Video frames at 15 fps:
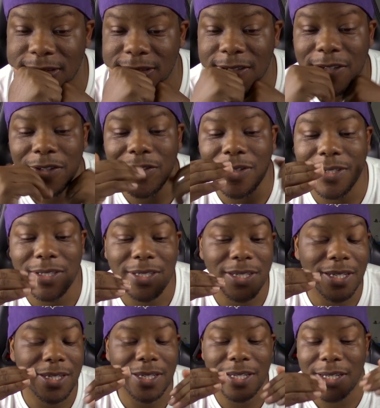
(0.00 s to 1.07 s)
So you can
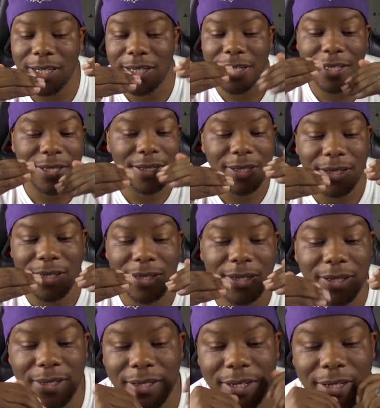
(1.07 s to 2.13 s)
see the,
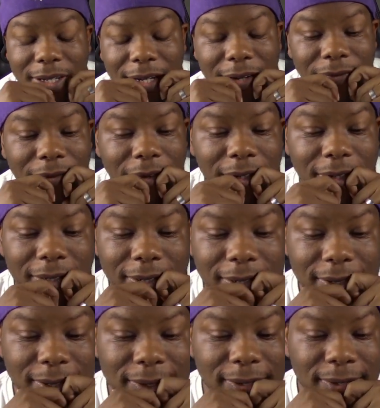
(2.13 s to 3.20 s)
the difference.
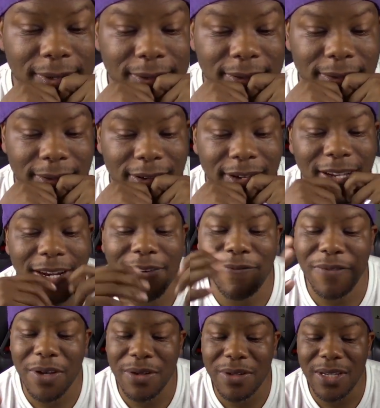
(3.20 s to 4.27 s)
And I
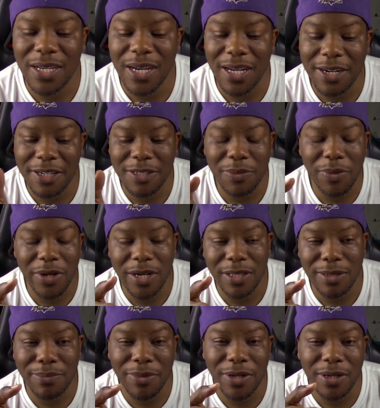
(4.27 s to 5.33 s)
feel he kind of spreaded
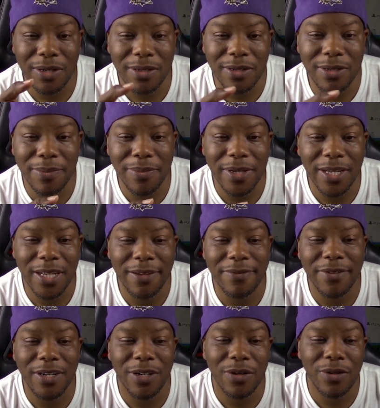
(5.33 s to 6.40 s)
the ball a little bit,
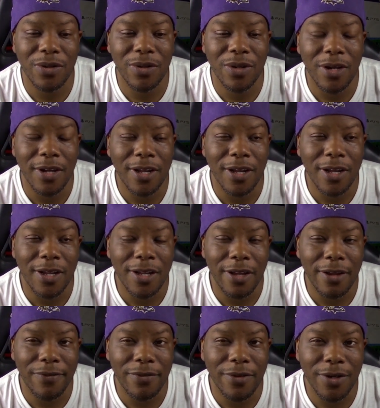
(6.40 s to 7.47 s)
even though
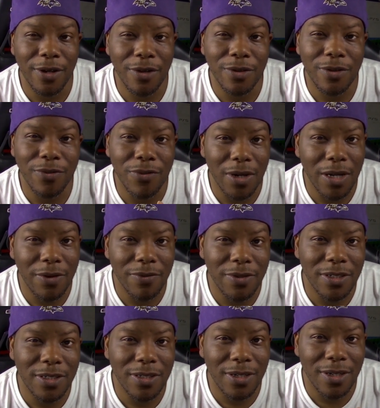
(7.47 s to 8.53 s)
if you know the
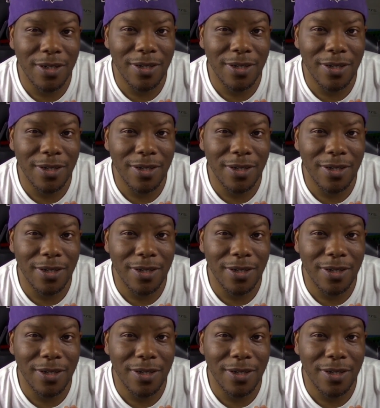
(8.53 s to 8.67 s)
Ravens,